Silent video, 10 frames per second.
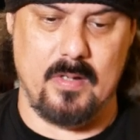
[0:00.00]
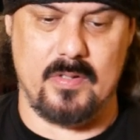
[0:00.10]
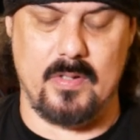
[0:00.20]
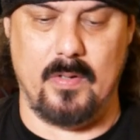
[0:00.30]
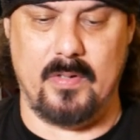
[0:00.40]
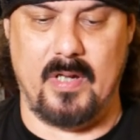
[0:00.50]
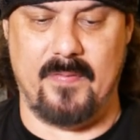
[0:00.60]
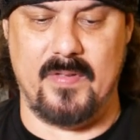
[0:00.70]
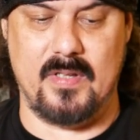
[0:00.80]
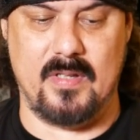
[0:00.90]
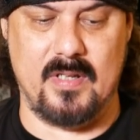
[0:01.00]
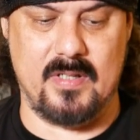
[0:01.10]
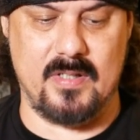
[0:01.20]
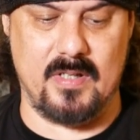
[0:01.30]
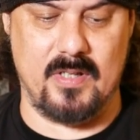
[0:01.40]
So yeah,
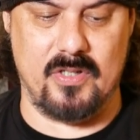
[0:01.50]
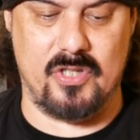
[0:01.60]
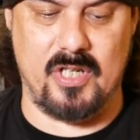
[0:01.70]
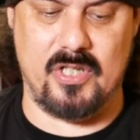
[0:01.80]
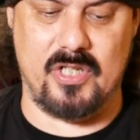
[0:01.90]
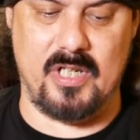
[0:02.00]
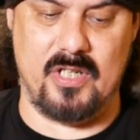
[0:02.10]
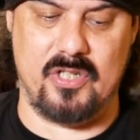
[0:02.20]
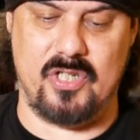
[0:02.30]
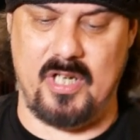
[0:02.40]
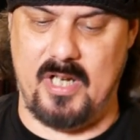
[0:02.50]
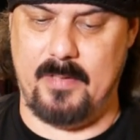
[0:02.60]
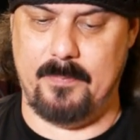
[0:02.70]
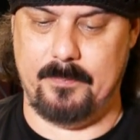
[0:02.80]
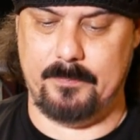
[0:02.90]
this is a GG&G